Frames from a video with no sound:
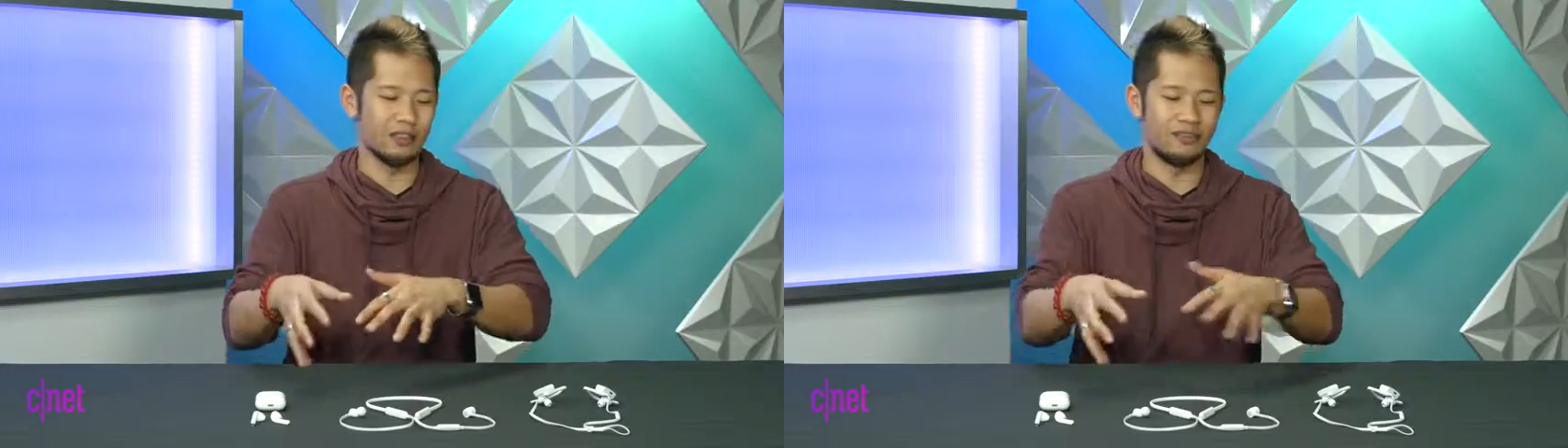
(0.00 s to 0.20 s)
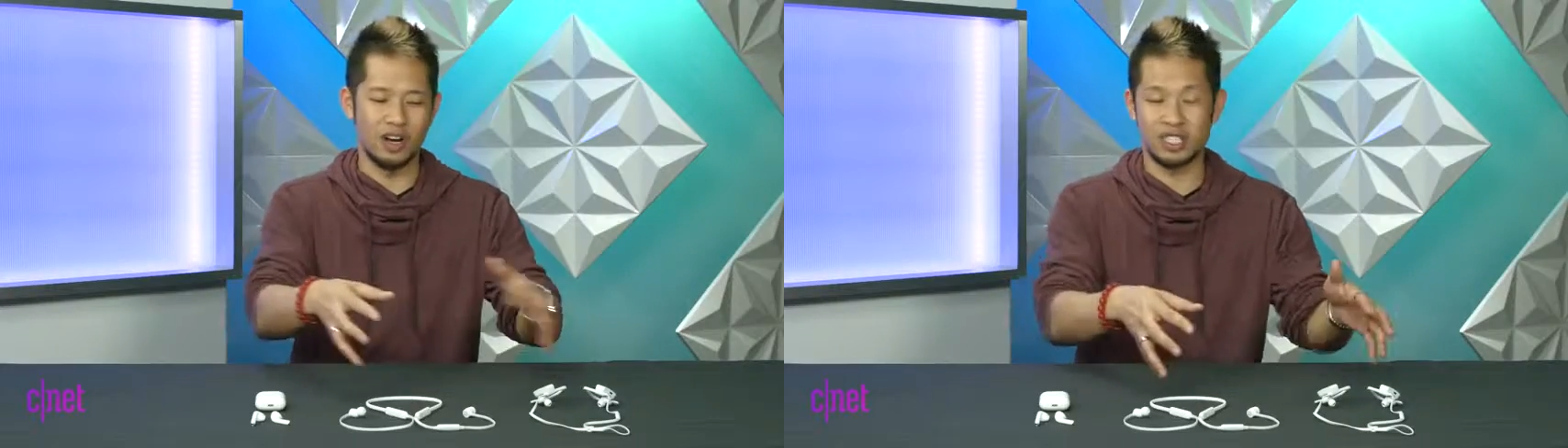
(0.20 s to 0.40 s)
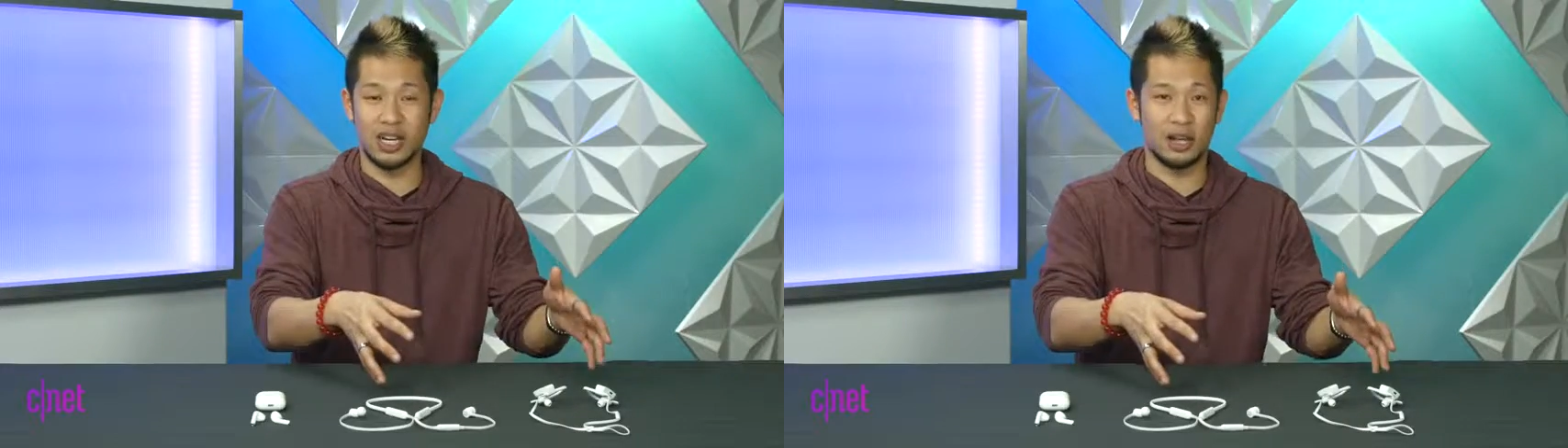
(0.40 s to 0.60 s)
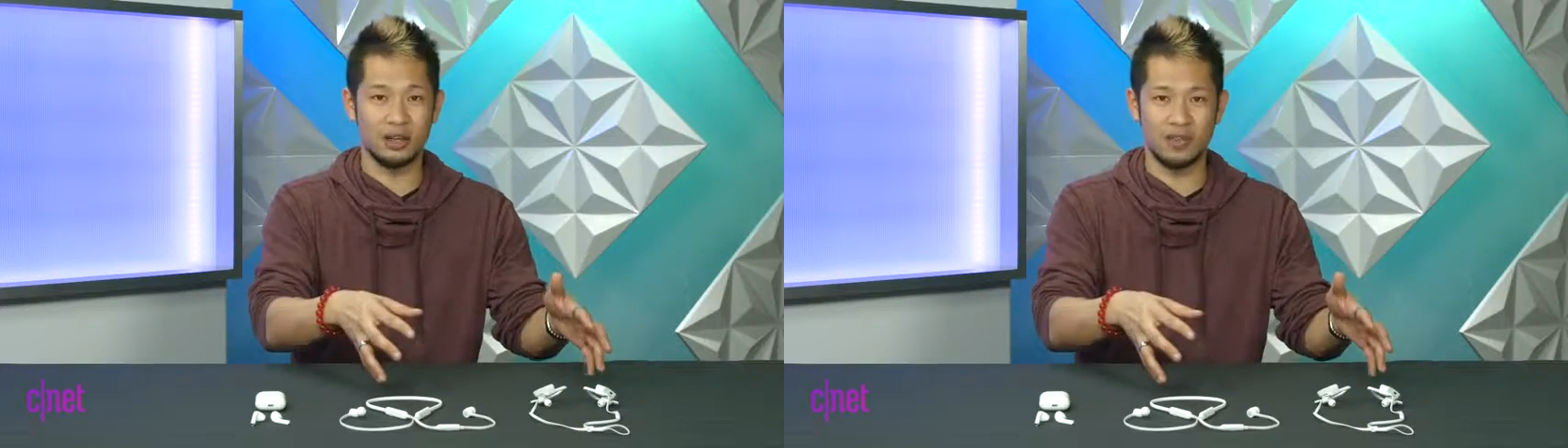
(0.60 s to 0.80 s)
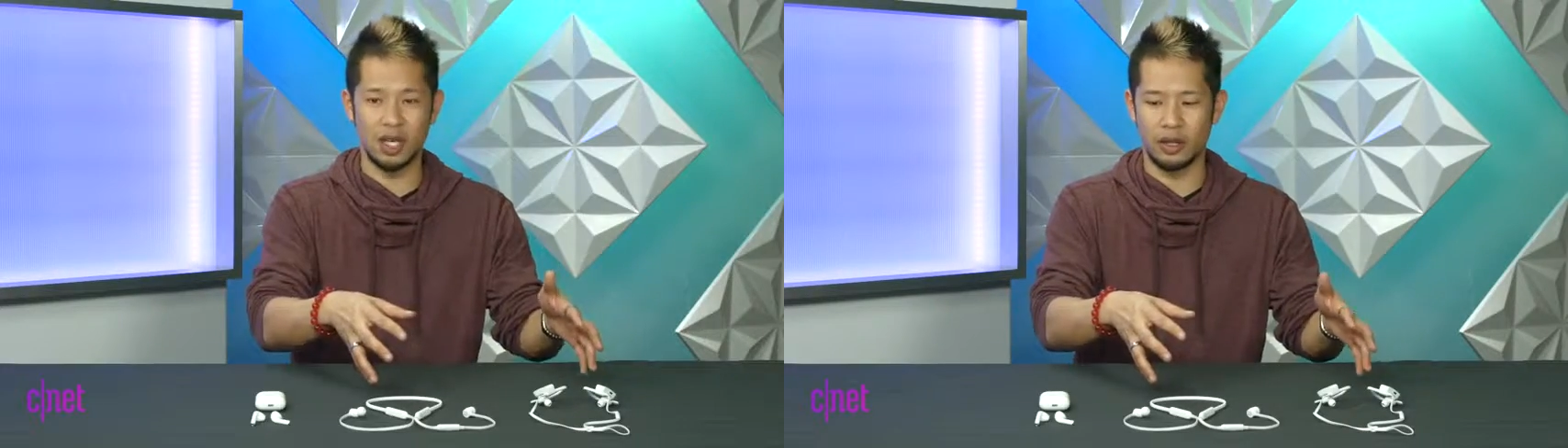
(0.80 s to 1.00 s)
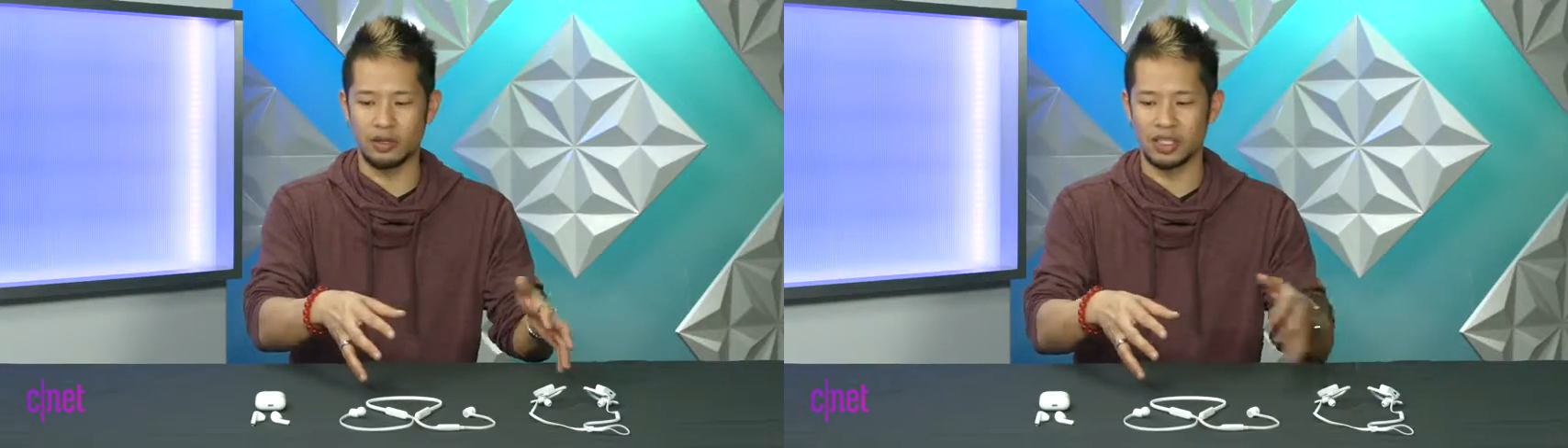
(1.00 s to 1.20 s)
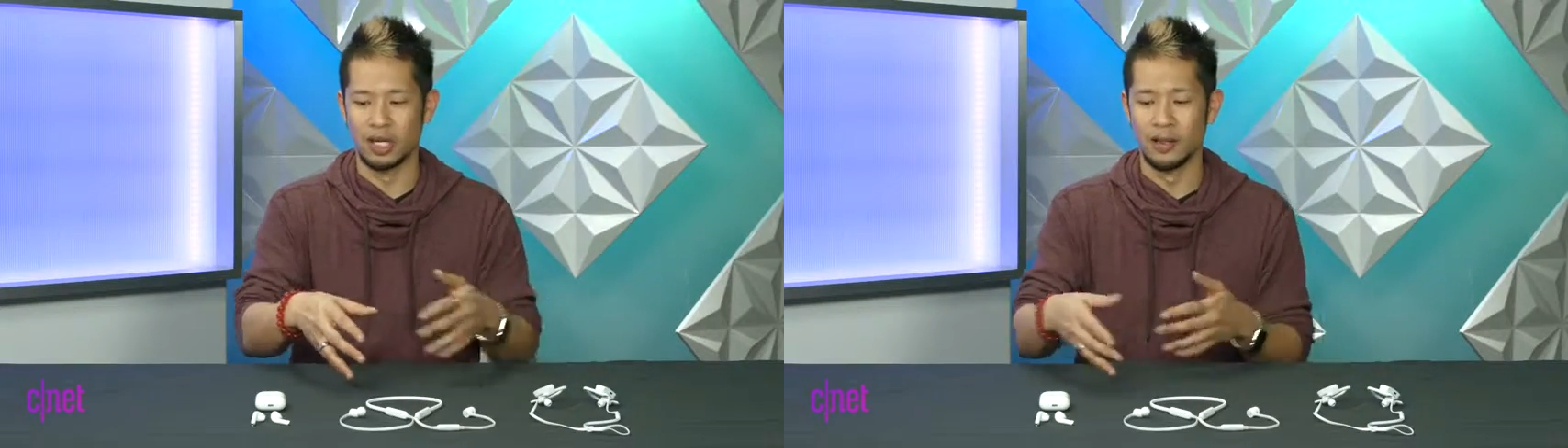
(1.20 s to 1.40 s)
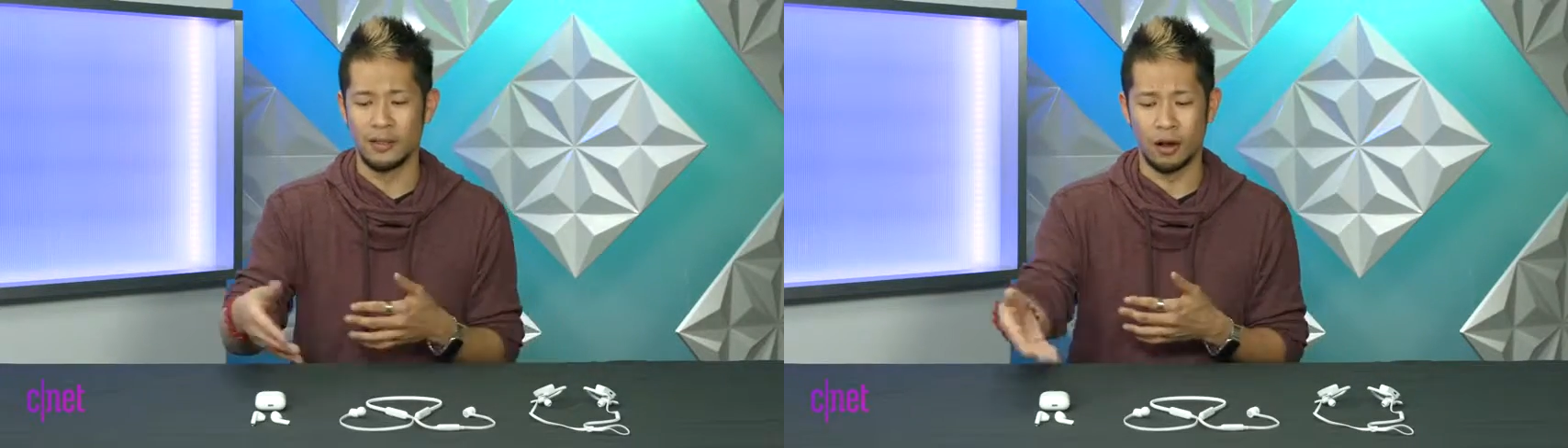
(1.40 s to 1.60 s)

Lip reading: have the functionality of the others.